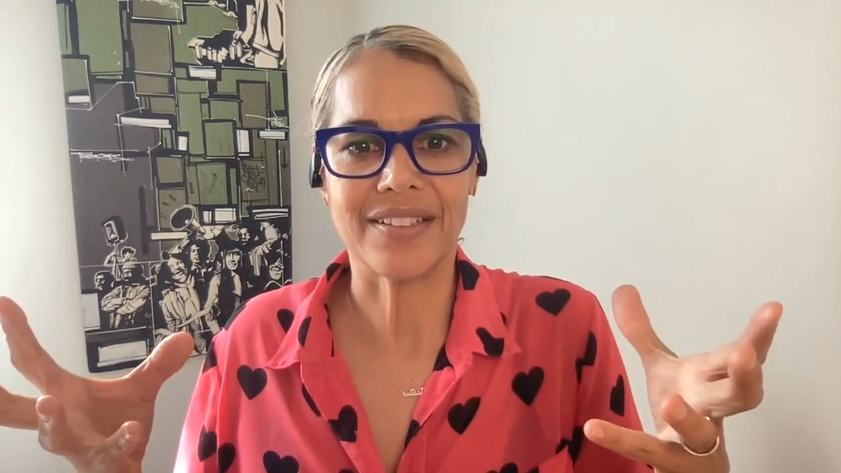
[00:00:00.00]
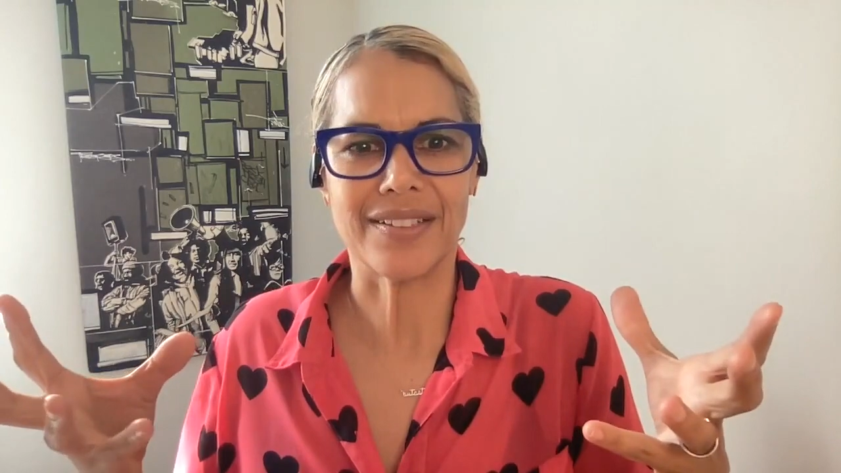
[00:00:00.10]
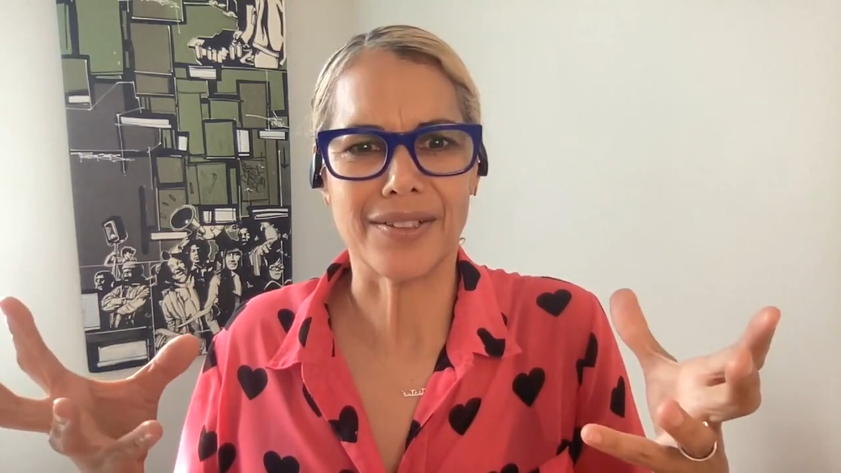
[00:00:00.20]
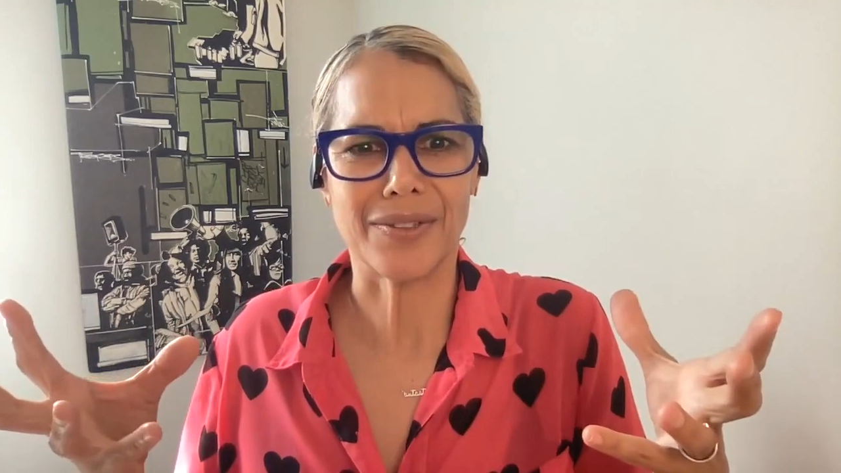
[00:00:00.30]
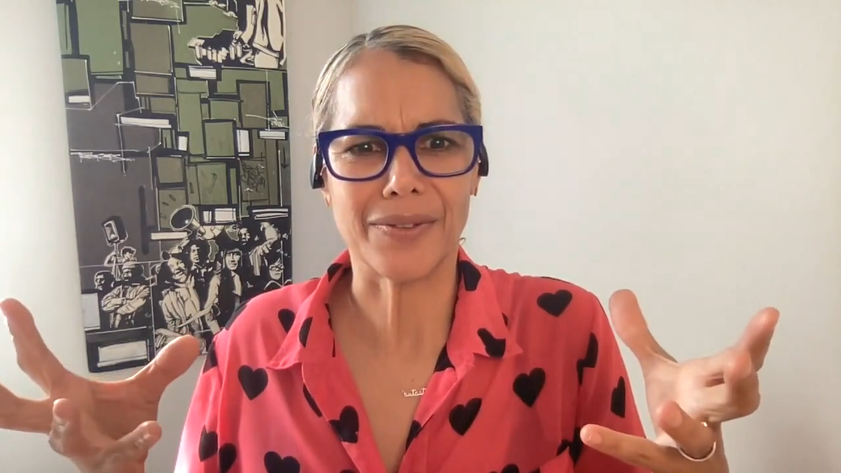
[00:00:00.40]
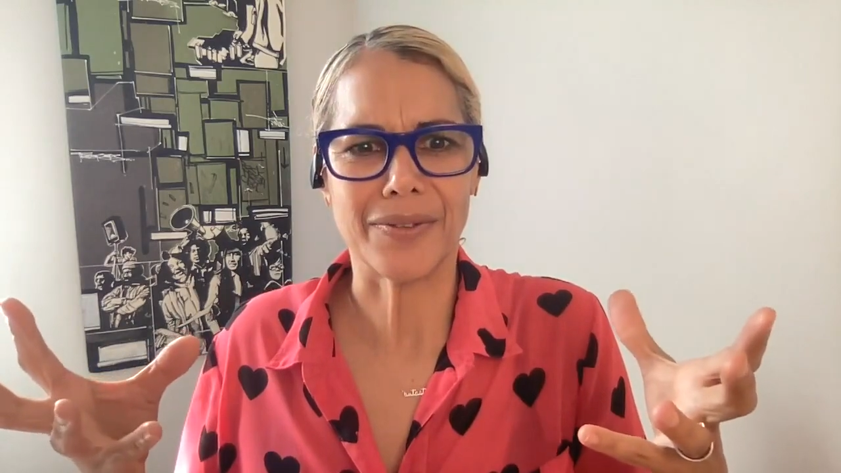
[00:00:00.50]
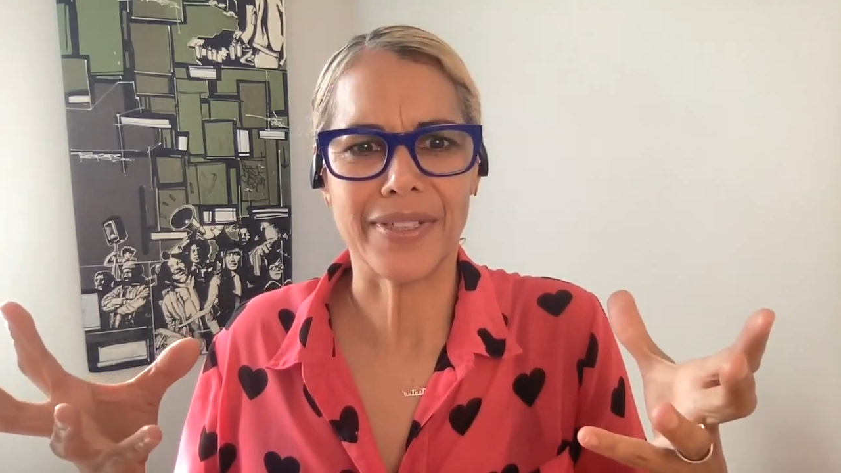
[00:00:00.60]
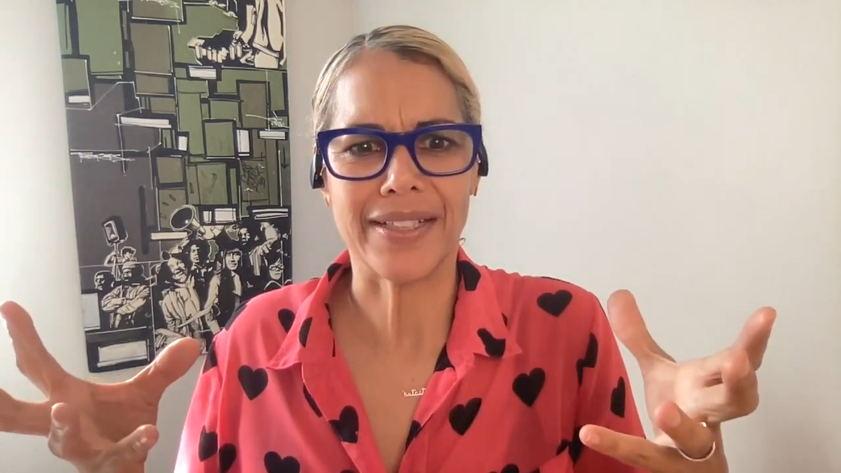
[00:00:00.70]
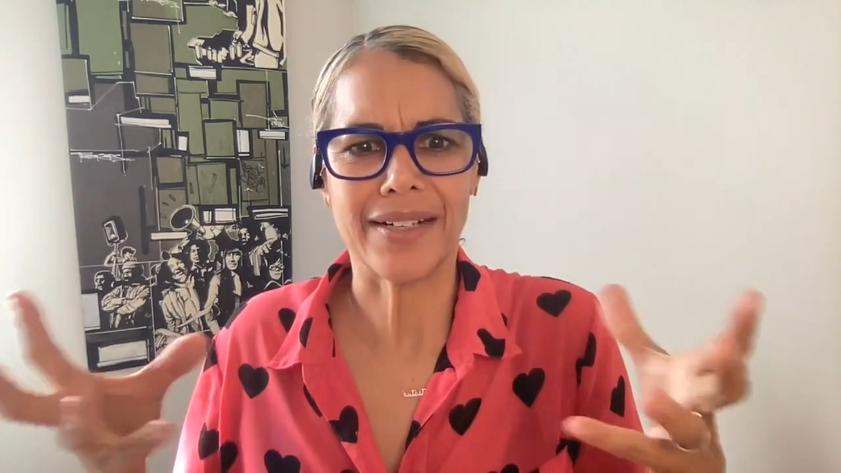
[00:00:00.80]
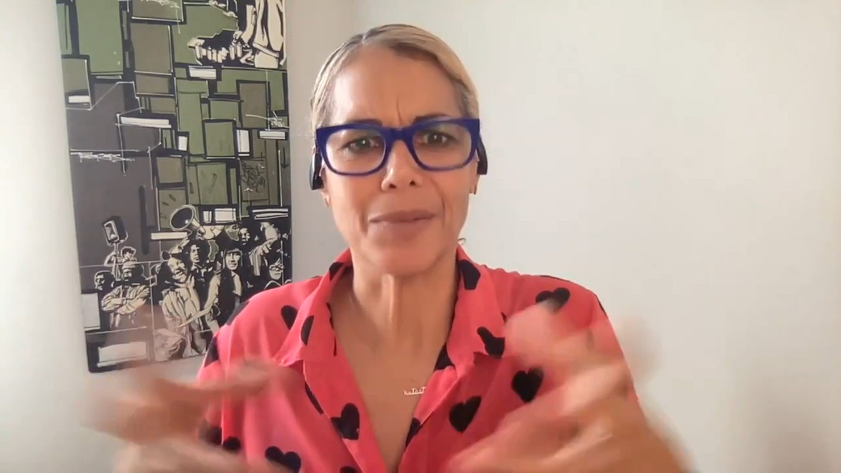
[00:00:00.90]
So
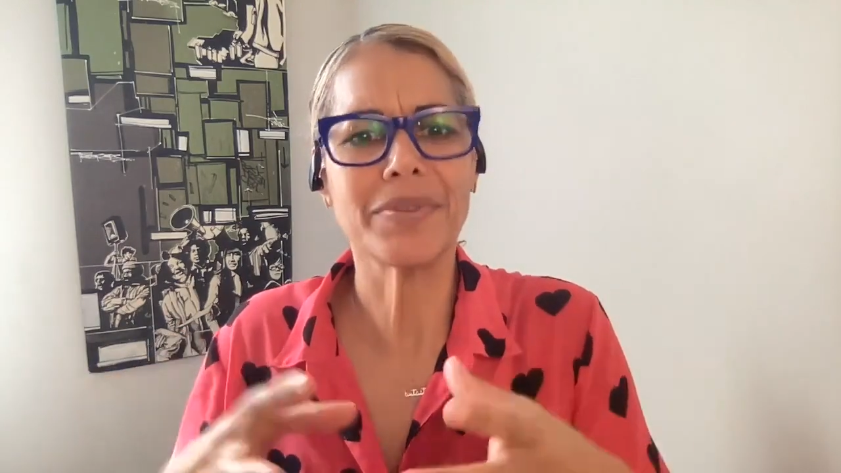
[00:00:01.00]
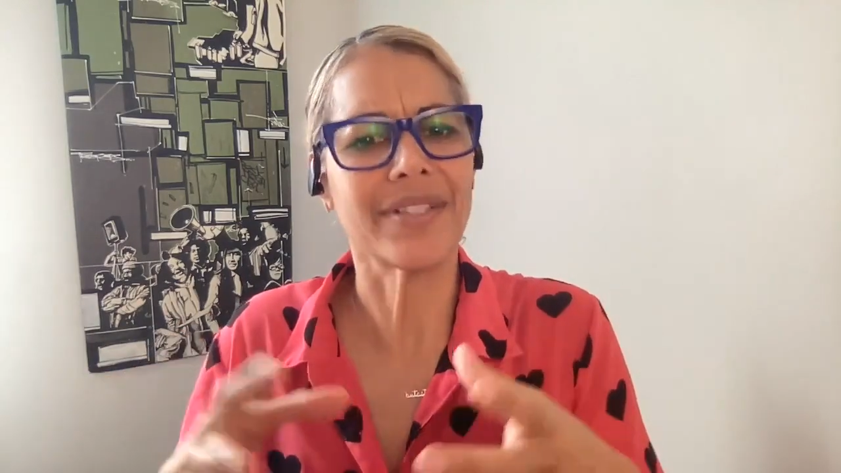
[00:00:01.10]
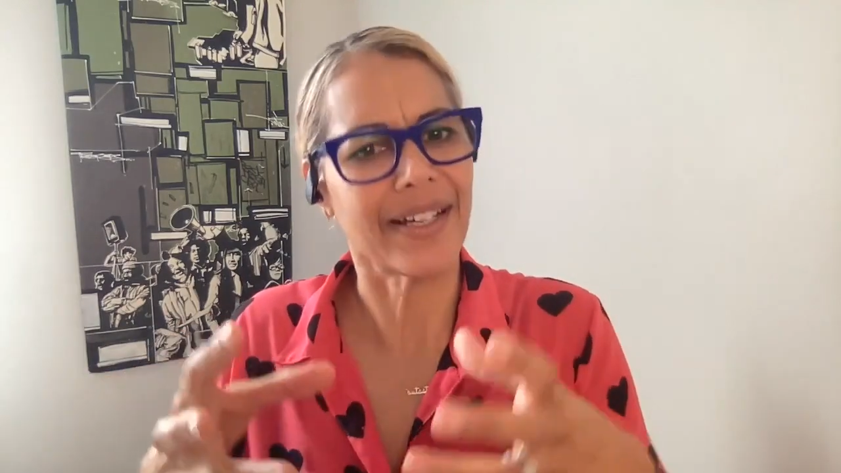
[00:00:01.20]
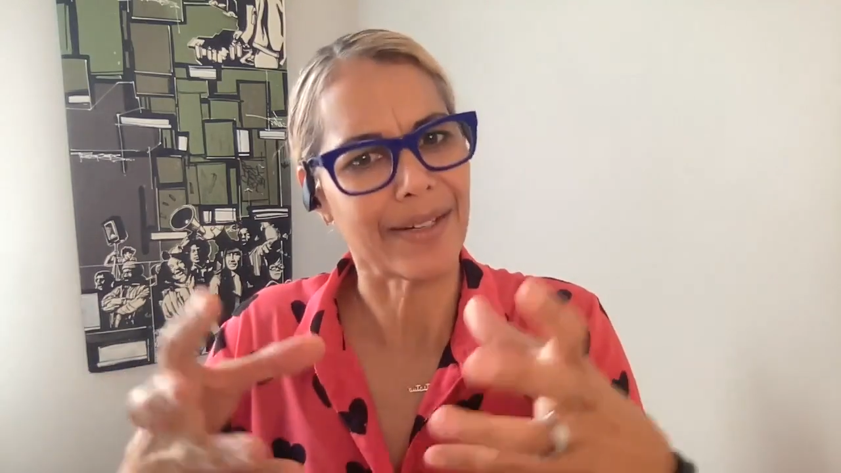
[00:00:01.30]
it helps to